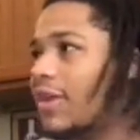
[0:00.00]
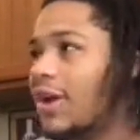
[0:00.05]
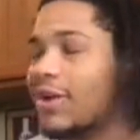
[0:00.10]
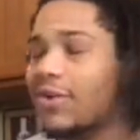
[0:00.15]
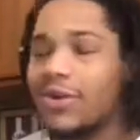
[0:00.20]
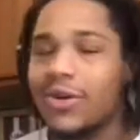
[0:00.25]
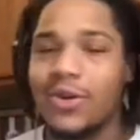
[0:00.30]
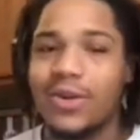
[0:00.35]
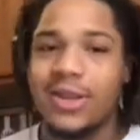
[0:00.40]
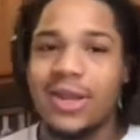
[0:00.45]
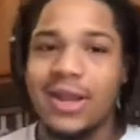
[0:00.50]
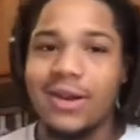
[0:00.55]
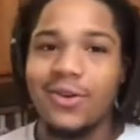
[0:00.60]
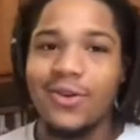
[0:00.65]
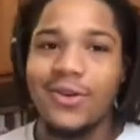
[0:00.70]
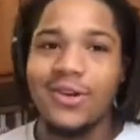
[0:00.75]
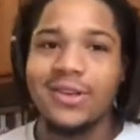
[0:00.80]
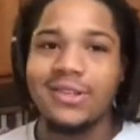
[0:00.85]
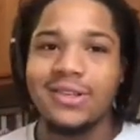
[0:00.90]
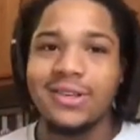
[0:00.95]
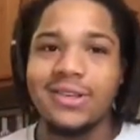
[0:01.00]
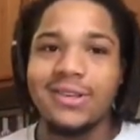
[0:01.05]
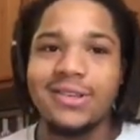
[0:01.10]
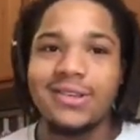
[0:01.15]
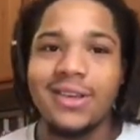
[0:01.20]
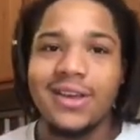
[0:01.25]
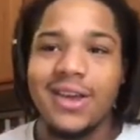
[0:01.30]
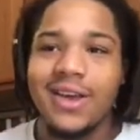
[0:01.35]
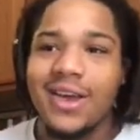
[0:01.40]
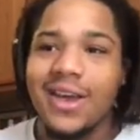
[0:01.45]
I don't know what that noise
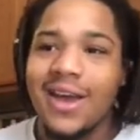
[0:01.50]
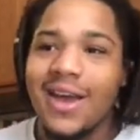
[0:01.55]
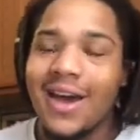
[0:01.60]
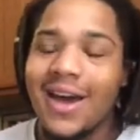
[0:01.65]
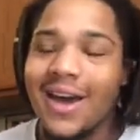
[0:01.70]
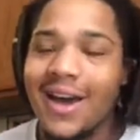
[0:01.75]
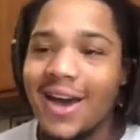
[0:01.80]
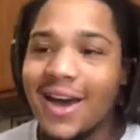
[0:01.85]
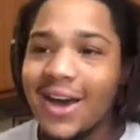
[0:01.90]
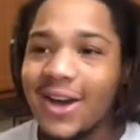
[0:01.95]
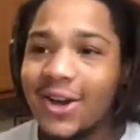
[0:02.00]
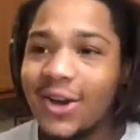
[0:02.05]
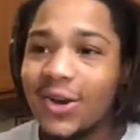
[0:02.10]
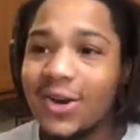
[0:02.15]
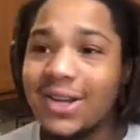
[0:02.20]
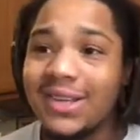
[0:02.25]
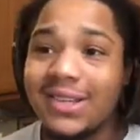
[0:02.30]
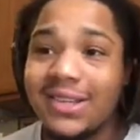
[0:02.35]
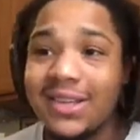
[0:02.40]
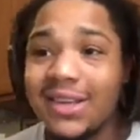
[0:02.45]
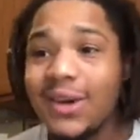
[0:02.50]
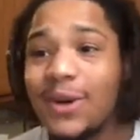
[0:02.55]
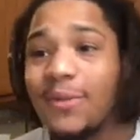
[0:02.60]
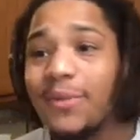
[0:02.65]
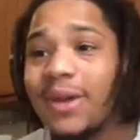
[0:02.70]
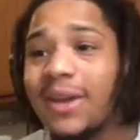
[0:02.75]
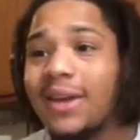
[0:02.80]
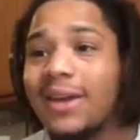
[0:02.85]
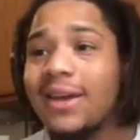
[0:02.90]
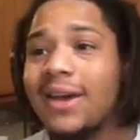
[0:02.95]
is. Chris
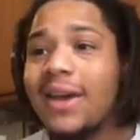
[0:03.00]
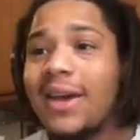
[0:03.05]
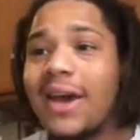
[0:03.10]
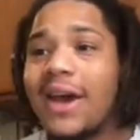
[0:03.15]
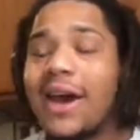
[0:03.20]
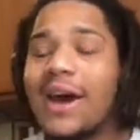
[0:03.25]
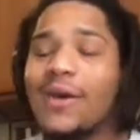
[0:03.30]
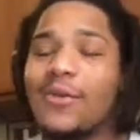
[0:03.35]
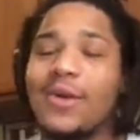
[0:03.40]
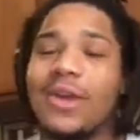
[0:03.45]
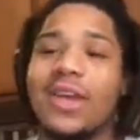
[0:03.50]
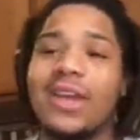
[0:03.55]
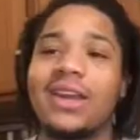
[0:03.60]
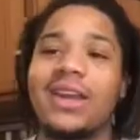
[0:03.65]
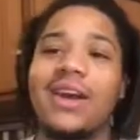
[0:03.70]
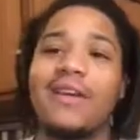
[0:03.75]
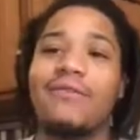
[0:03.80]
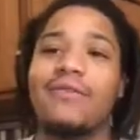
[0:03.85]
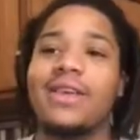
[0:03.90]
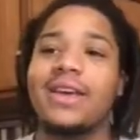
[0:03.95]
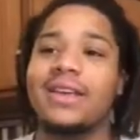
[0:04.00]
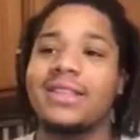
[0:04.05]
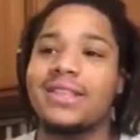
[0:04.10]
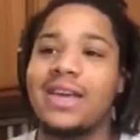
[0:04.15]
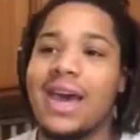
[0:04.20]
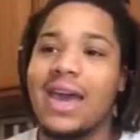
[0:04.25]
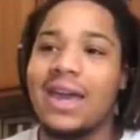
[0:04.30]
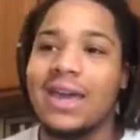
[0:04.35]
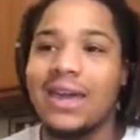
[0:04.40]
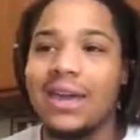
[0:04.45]
Tillman. We could definitely
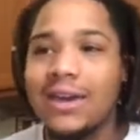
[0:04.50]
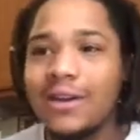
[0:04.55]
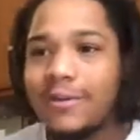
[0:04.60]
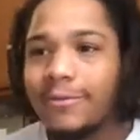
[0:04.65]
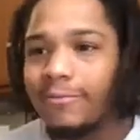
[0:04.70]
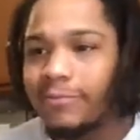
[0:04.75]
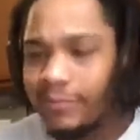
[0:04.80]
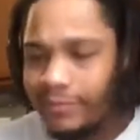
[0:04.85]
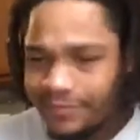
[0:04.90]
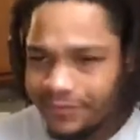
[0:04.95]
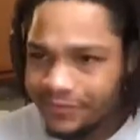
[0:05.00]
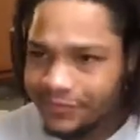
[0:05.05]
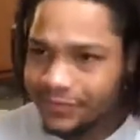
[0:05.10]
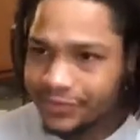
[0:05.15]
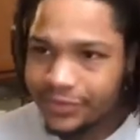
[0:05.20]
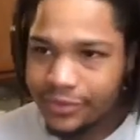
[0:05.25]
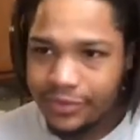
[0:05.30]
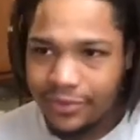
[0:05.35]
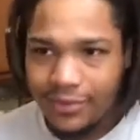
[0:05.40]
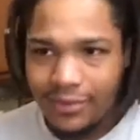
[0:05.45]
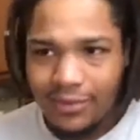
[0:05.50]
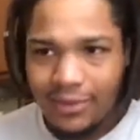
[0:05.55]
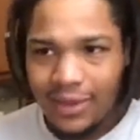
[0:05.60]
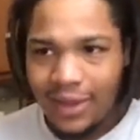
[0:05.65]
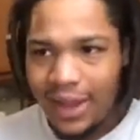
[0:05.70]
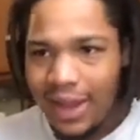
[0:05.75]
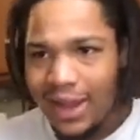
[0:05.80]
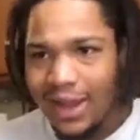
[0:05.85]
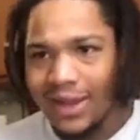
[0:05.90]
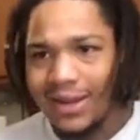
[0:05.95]
attack him.
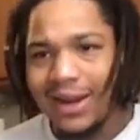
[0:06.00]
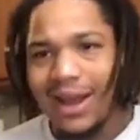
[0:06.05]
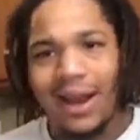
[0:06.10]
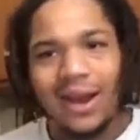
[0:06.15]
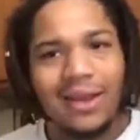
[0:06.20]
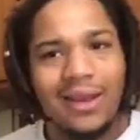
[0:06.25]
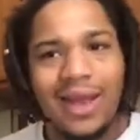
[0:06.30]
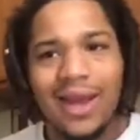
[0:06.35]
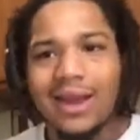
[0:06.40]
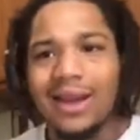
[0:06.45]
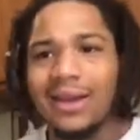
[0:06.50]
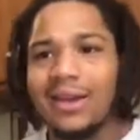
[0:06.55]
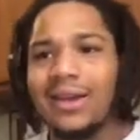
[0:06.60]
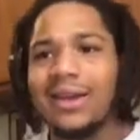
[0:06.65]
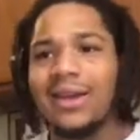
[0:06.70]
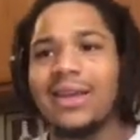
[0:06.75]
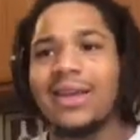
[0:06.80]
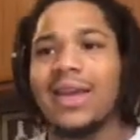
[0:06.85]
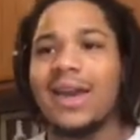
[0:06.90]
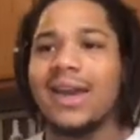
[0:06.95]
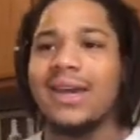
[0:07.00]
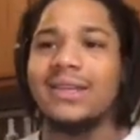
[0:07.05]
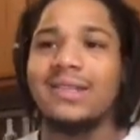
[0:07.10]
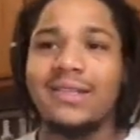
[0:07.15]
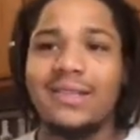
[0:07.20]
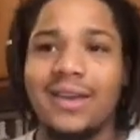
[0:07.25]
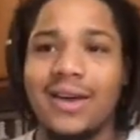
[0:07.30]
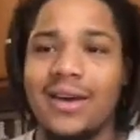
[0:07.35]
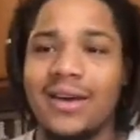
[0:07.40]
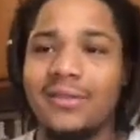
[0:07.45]
Not a lot of good case
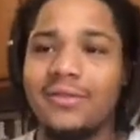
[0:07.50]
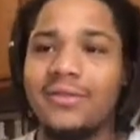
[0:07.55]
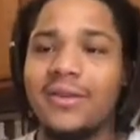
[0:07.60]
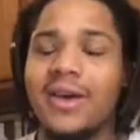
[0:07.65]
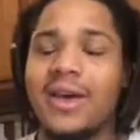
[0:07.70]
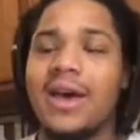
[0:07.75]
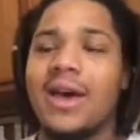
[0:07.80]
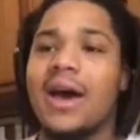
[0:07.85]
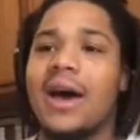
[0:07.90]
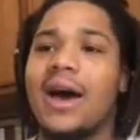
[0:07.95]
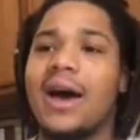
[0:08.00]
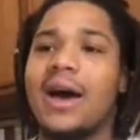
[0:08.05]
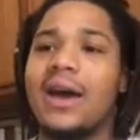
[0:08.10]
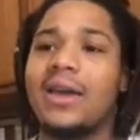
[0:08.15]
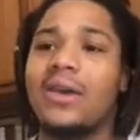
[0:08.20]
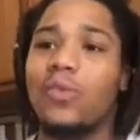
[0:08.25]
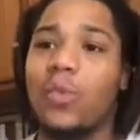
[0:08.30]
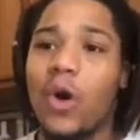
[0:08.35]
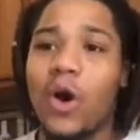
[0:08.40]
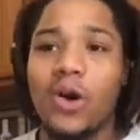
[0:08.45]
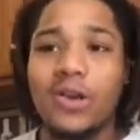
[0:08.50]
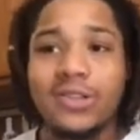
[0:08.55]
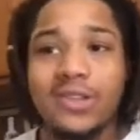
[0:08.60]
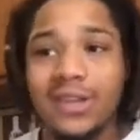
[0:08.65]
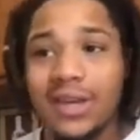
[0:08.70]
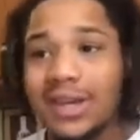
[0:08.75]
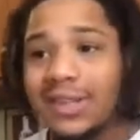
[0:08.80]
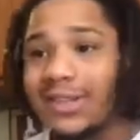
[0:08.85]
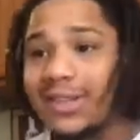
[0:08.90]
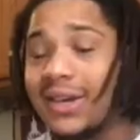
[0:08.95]
stuff. He
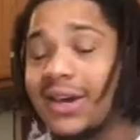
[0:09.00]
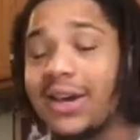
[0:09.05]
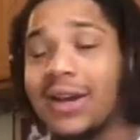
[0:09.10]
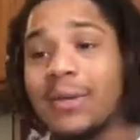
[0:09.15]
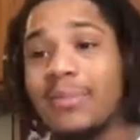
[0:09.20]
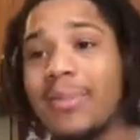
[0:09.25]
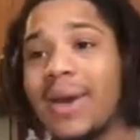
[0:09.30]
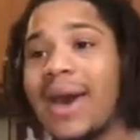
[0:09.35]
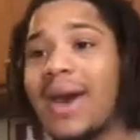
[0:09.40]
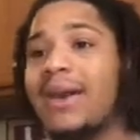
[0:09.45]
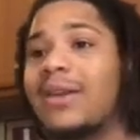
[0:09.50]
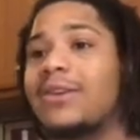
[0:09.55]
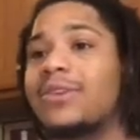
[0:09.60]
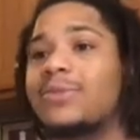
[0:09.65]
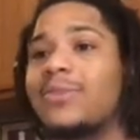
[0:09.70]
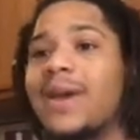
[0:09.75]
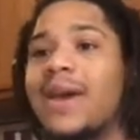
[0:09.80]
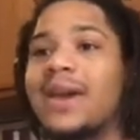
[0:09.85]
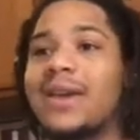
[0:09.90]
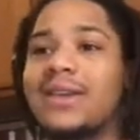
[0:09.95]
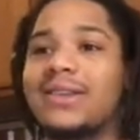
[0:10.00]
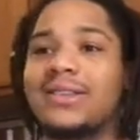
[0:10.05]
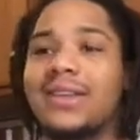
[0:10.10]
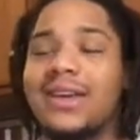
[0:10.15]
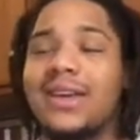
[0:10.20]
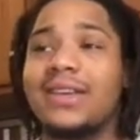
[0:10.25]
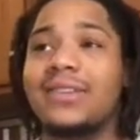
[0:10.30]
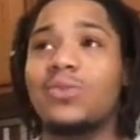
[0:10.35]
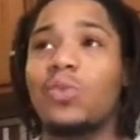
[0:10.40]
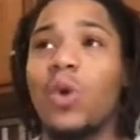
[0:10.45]
walks a ton of batters, man.
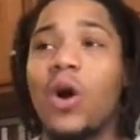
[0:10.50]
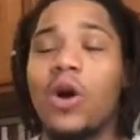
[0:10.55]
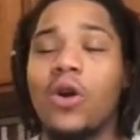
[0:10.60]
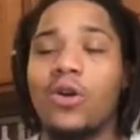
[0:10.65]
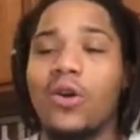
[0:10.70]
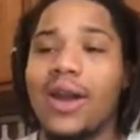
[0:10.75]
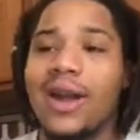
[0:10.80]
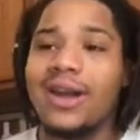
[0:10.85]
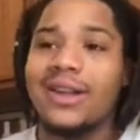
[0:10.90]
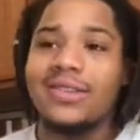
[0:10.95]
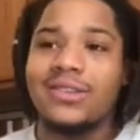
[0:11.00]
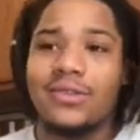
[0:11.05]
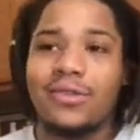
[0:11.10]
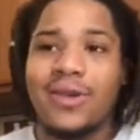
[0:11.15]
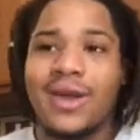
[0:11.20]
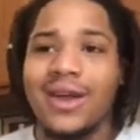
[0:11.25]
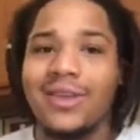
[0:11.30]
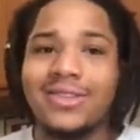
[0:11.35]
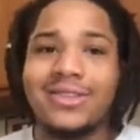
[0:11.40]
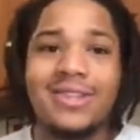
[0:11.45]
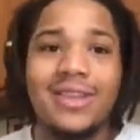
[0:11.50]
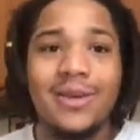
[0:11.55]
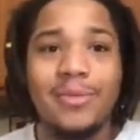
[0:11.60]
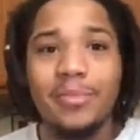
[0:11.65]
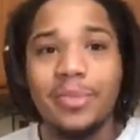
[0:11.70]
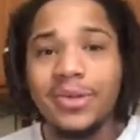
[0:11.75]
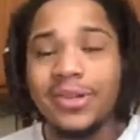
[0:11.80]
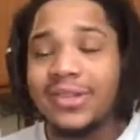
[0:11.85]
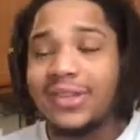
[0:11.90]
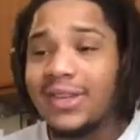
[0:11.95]
His walk rate is around
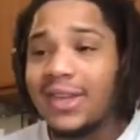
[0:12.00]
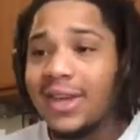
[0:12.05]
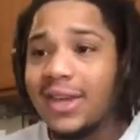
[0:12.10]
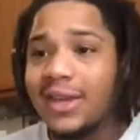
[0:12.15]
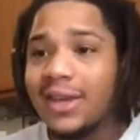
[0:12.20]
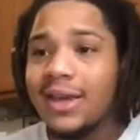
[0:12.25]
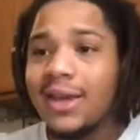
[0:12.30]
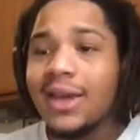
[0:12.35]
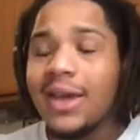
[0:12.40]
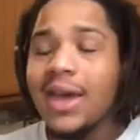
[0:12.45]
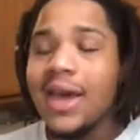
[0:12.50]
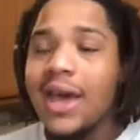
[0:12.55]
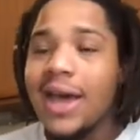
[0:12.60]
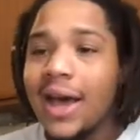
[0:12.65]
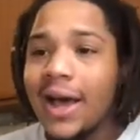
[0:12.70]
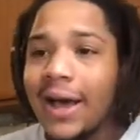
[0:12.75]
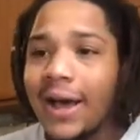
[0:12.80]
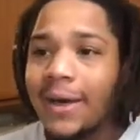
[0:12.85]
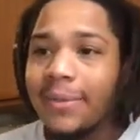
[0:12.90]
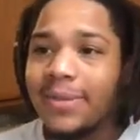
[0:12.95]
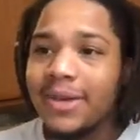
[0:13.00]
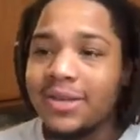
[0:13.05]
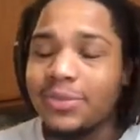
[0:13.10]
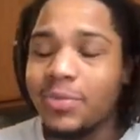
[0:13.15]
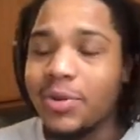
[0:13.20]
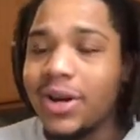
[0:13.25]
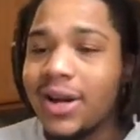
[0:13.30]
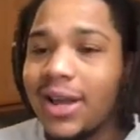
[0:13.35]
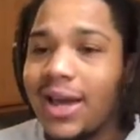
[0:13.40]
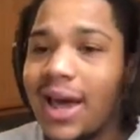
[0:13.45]
10%. That's
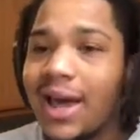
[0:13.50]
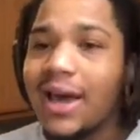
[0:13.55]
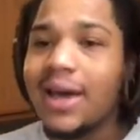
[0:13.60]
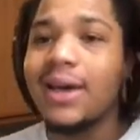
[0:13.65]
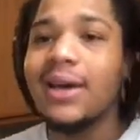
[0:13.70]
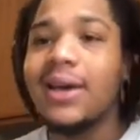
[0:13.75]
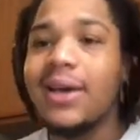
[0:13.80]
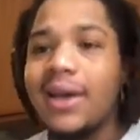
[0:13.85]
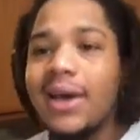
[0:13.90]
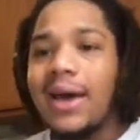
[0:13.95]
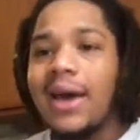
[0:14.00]
pretty high.